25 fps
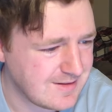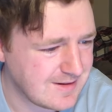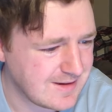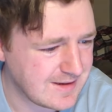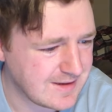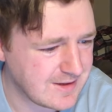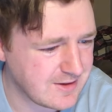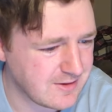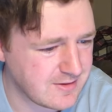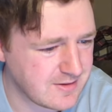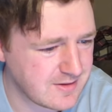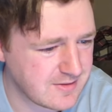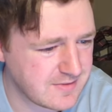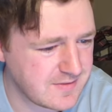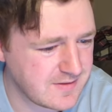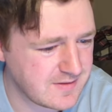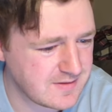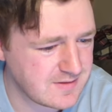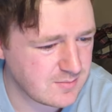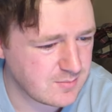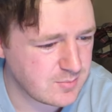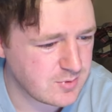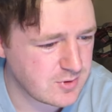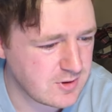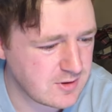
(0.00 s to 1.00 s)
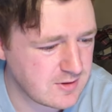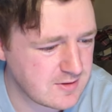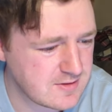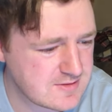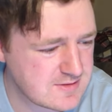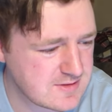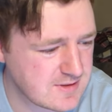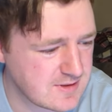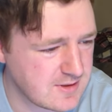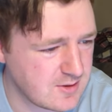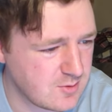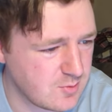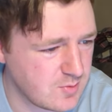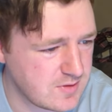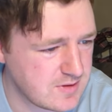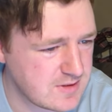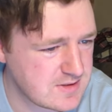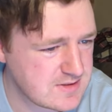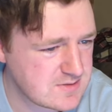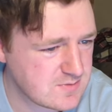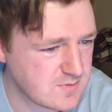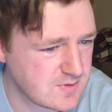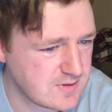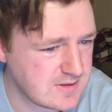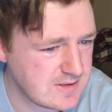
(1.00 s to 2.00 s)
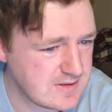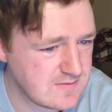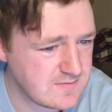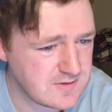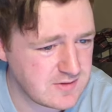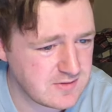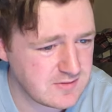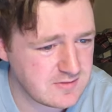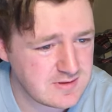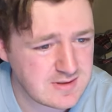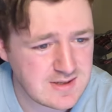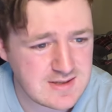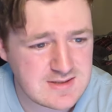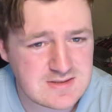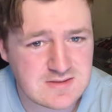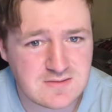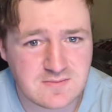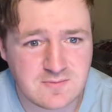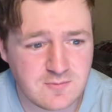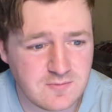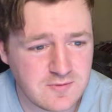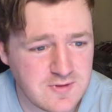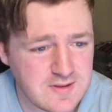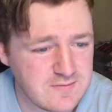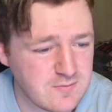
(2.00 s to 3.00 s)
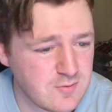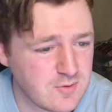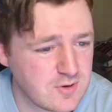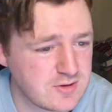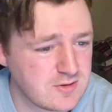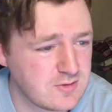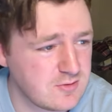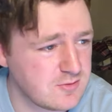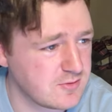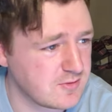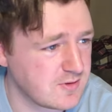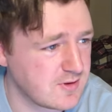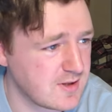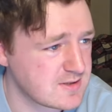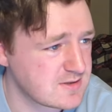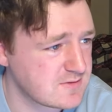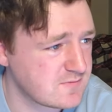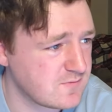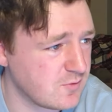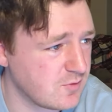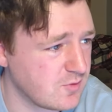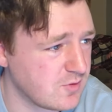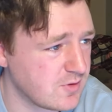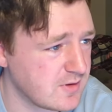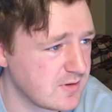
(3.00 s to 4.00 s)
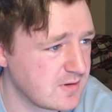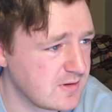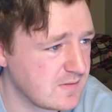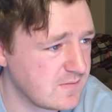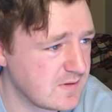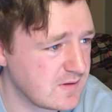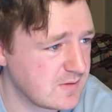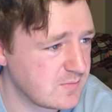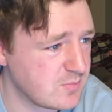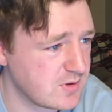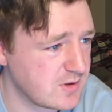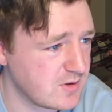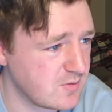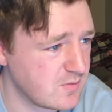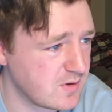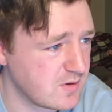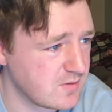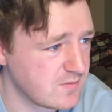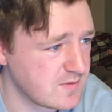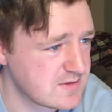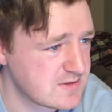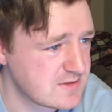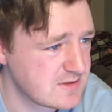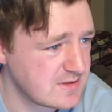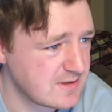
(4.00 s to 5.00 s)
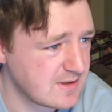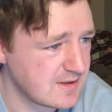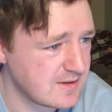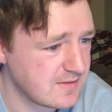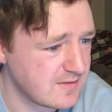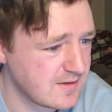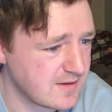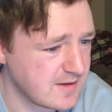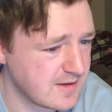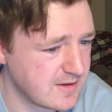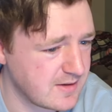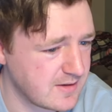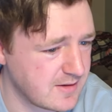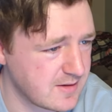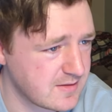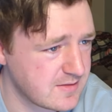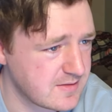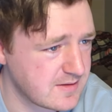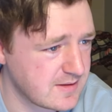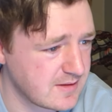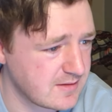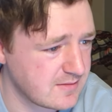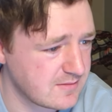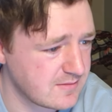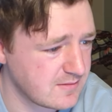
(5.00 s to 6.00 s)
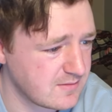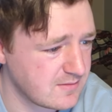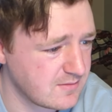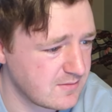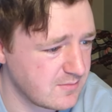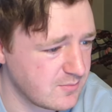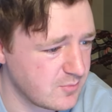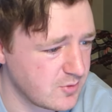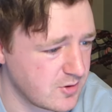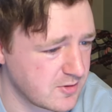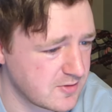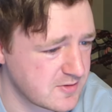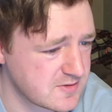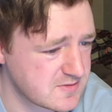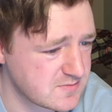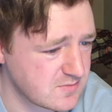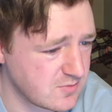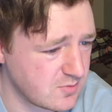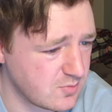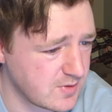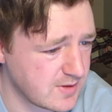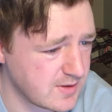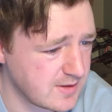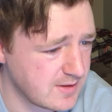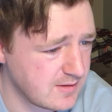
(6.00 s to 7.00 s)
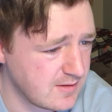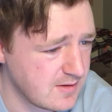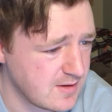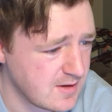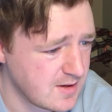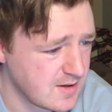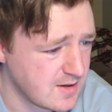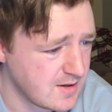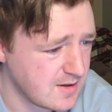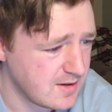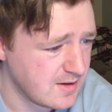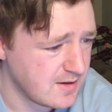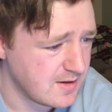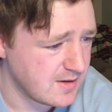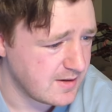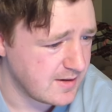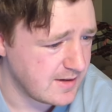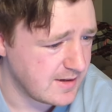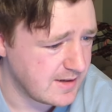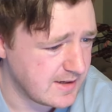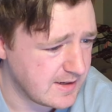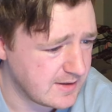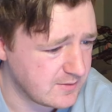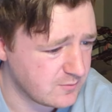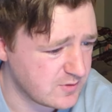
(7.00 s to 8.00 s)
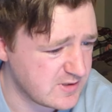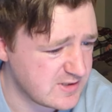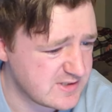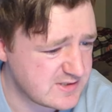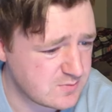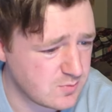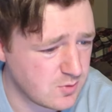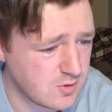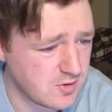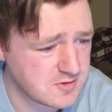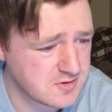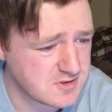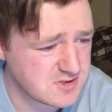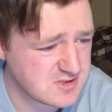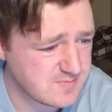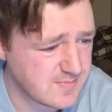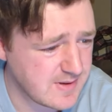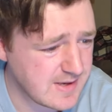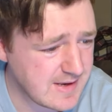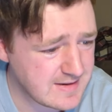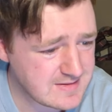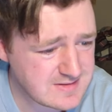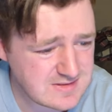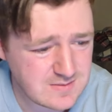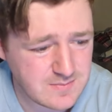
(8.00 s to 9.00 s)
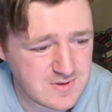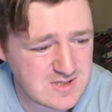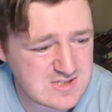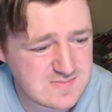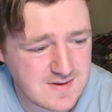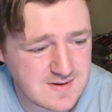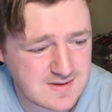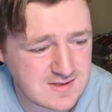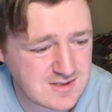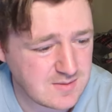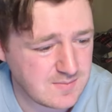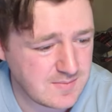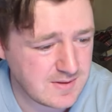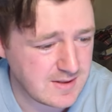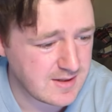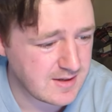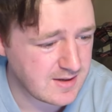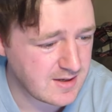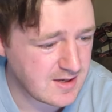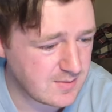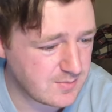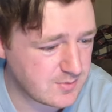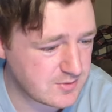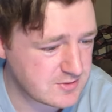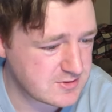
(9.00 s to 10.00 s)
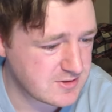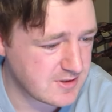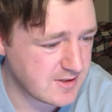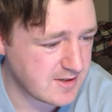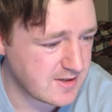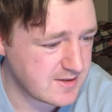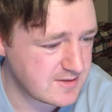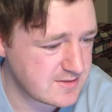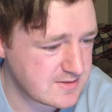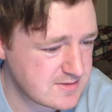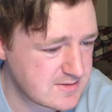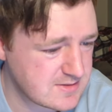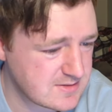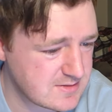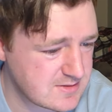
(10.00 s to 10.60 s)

I gotta think the Broncos are gonna win this one. Even though the Titans they've won two of the last four, they've done pretty well recently. I gotta think that the Broncos will win. And Reese Walsh is back, so I'm expecting him to get a couple tries.